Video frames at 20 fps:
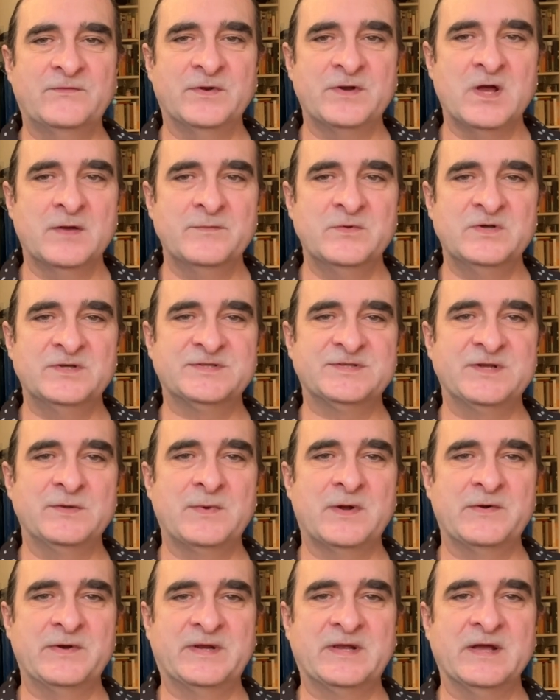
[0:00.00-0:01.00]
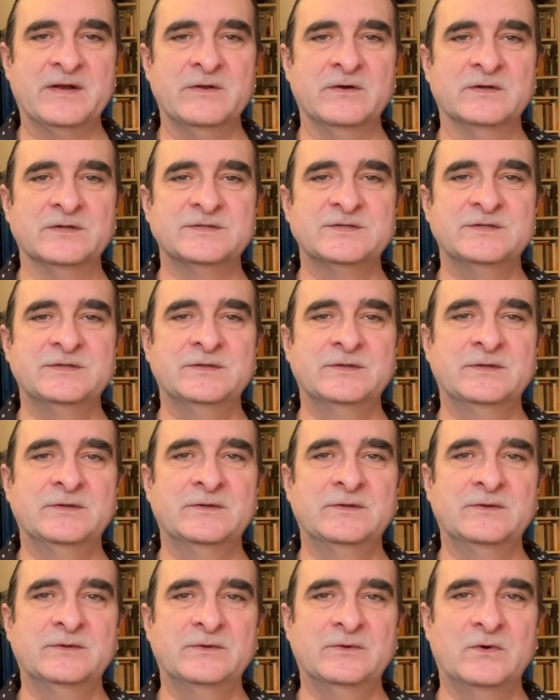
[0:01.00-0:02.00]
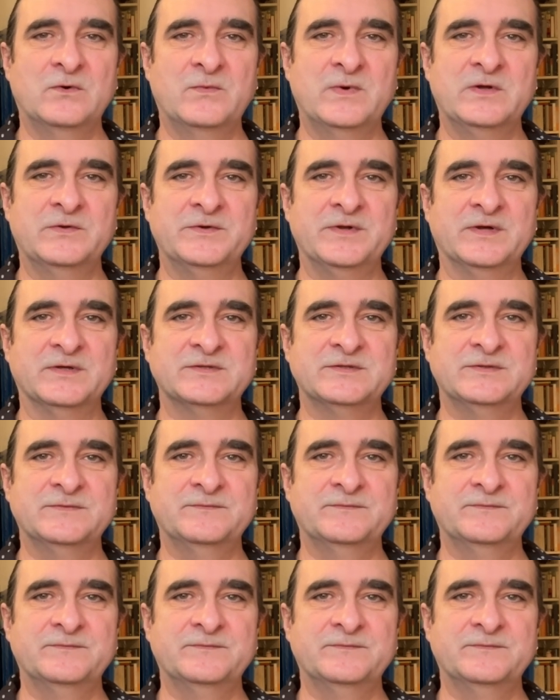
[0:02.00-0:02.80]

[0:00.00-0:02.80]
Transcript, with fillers: on our mercy where he cannot, or will not.